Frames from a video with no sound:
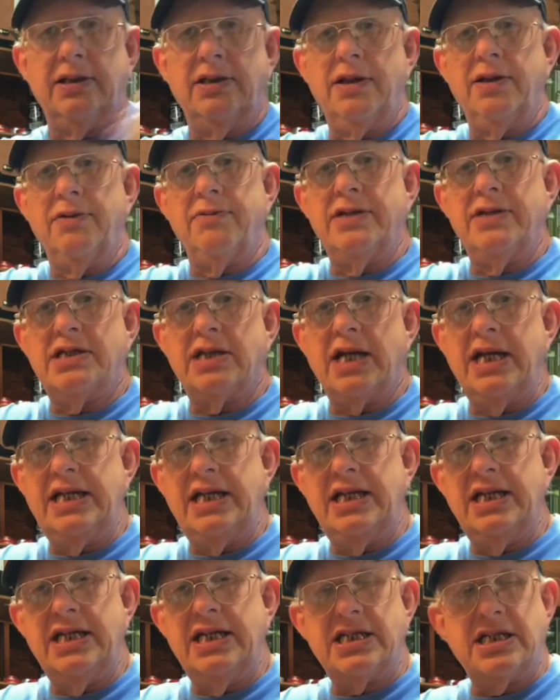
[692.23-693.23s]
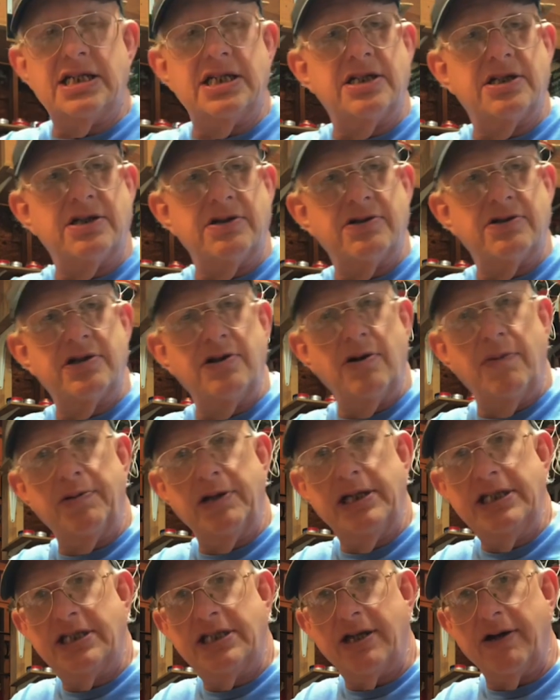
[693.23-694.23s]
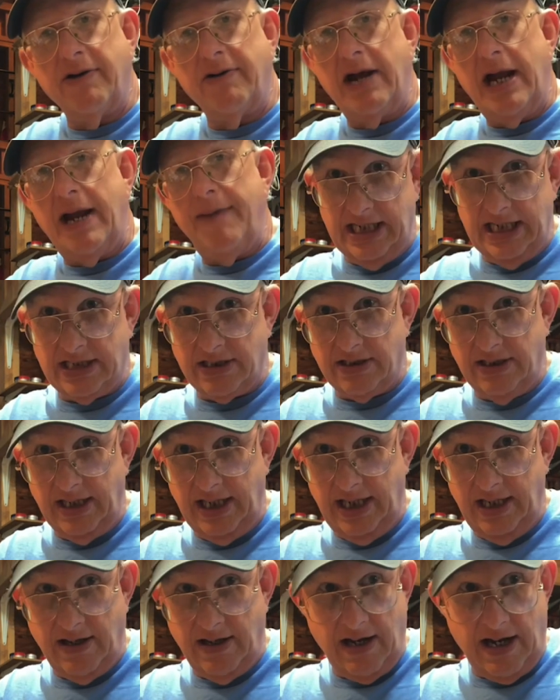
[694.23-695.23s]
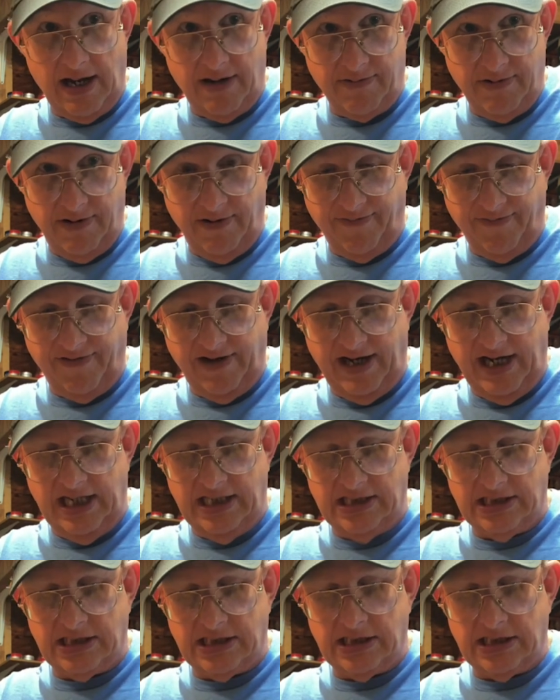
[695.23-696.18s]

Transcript: The reason I did this is there's no place to grab. That's going to get hot real fast.